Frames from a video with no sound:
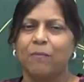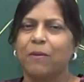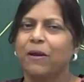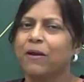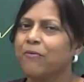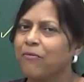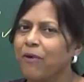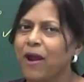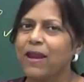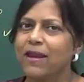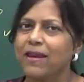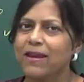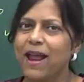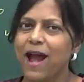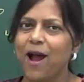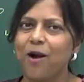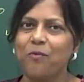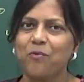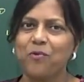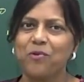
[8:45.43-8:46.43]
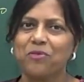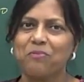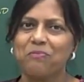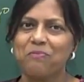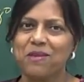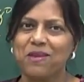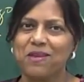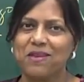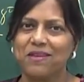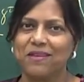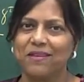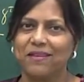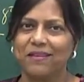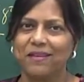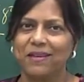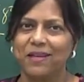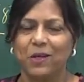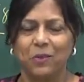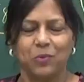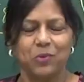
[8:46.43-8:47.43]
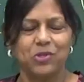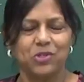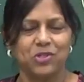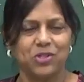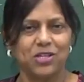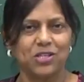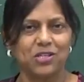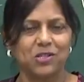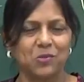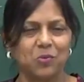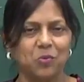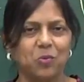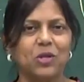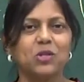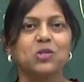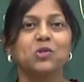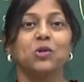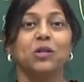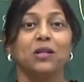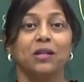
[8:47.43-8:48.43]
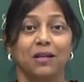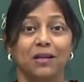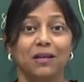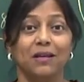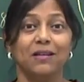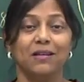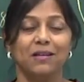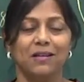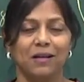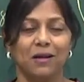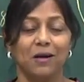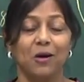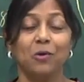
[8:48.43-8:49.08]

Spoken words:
But right now with me, we just want to learn